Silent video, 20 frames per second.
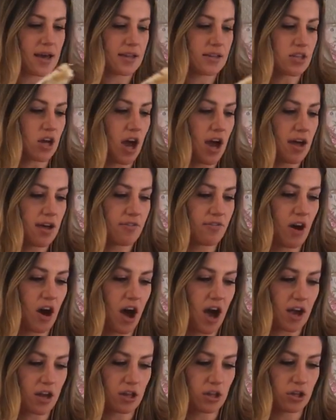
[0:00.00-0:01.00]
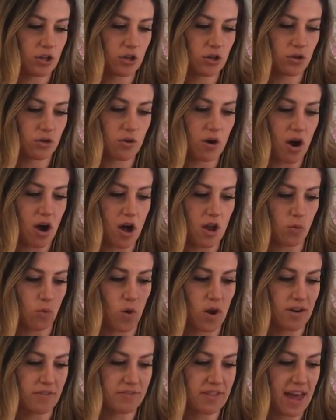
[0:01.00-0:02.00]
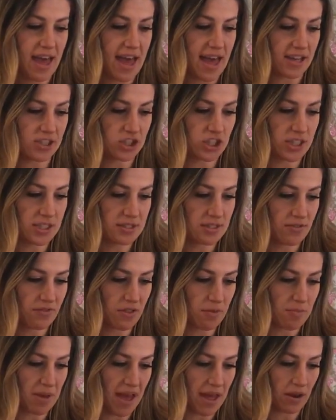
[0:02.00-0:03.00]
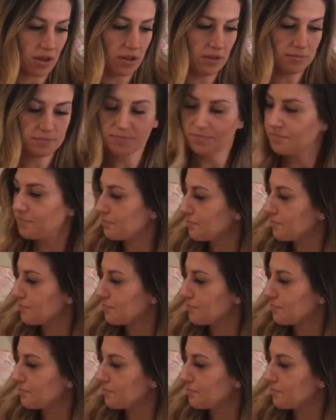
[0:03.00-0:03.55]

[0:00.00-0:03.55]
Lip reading: a dot of hot glue on one of the edges of the petal